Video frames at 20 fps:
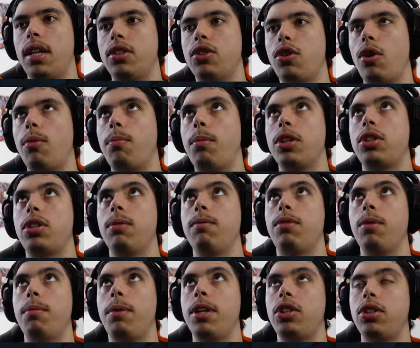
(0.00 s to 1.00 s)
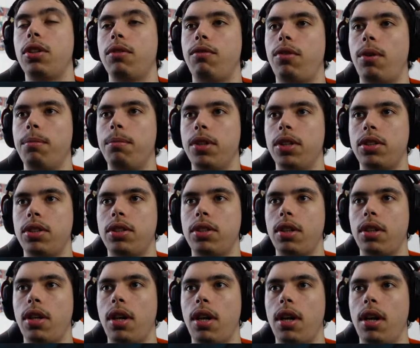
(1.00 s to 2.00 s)
there's not much information from
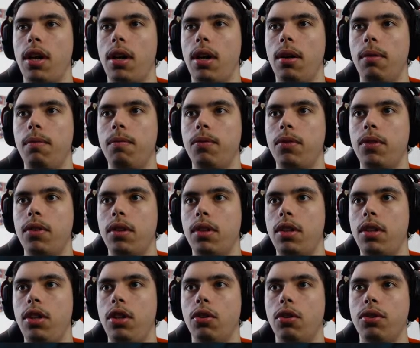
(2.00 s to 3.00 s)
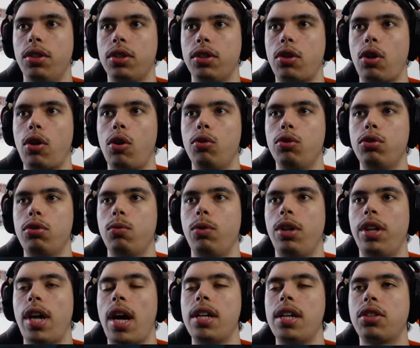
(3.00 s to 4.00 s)
this, this close.
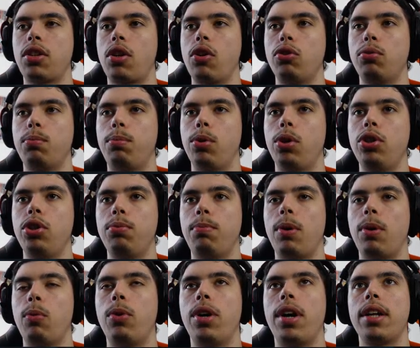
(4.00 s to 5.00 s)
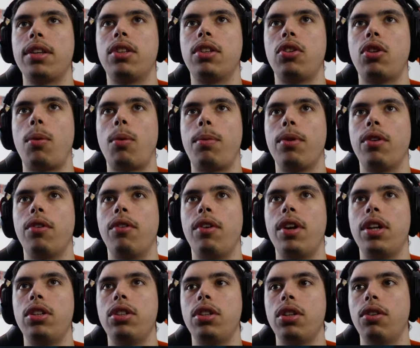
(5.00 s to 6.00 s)
It has closed bullish, but we're at the top of the
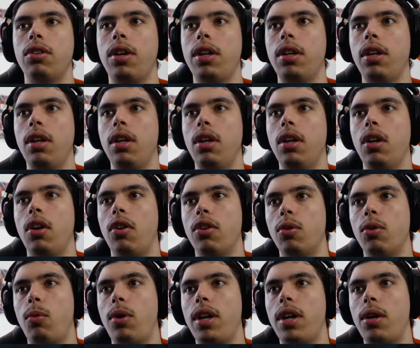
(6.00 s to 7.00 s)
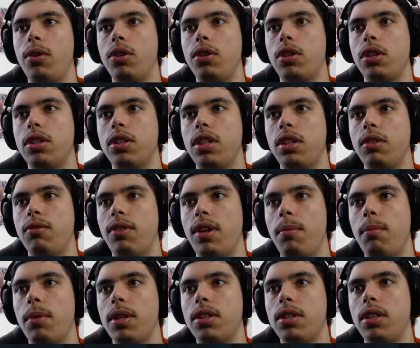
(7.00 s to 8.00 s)
range here, right? On the 1 hour, you can see it's
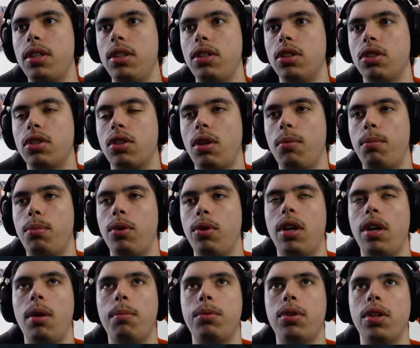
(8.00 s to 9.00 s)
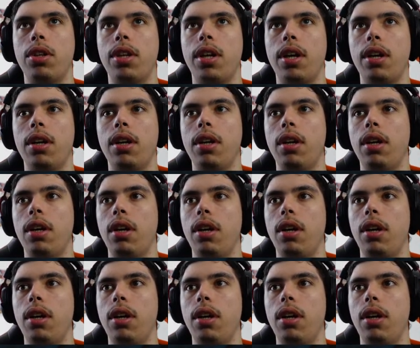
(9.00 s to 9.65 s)
very messy. Just gonna pull it up to there.